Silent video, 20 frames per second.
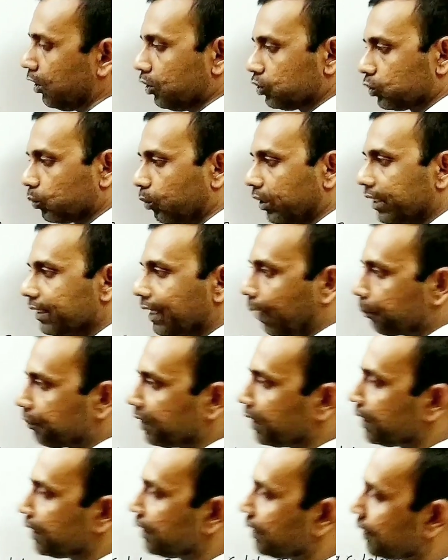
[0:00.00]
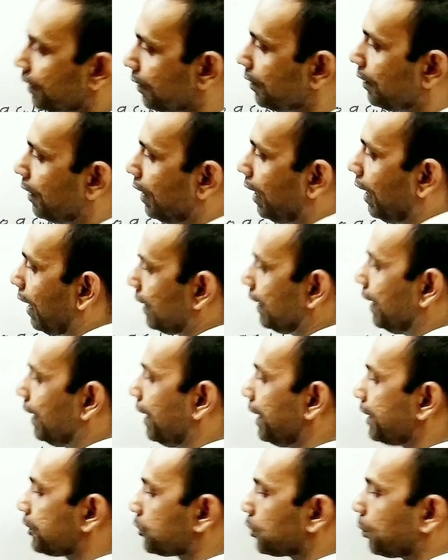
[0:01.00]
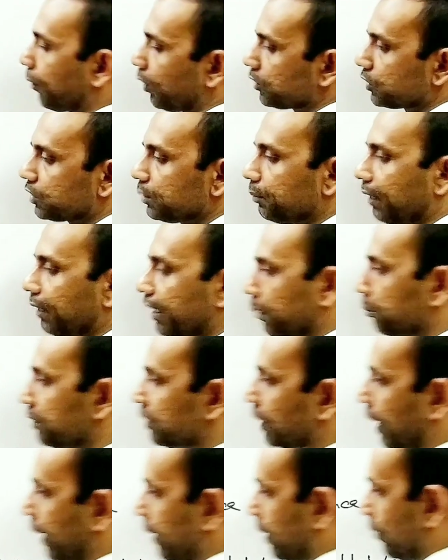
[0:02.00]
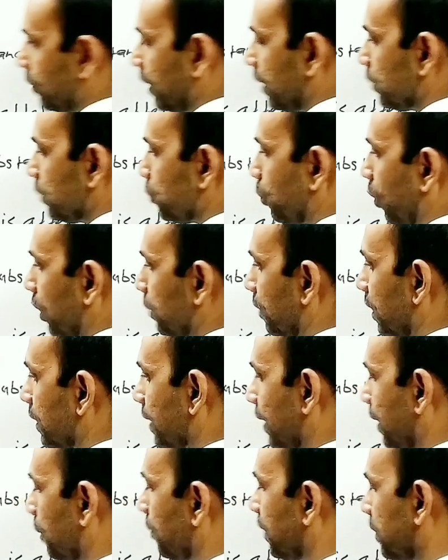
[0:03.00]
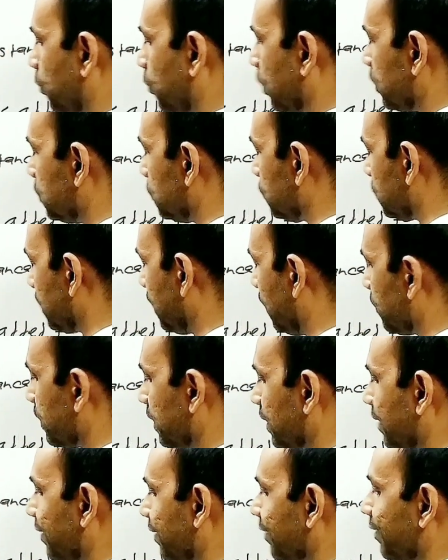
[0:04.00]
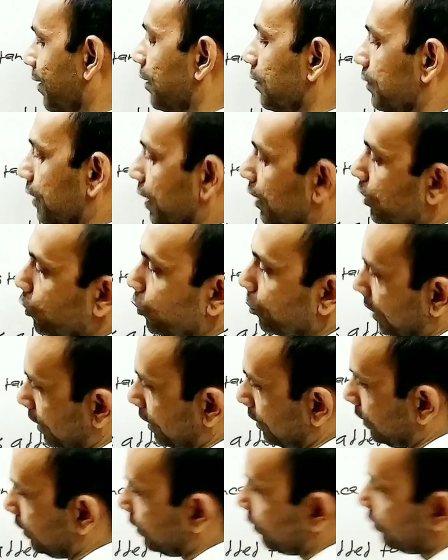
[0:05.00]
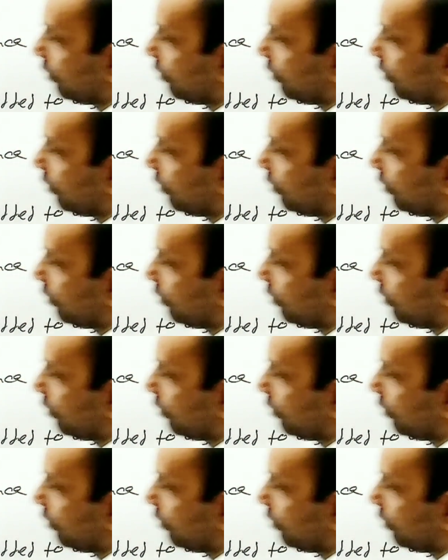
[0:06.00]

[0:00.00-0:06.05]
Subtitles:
So what is happening here? Electropositive atom is added. There is one mercury, but what you see out here, there are two mercury.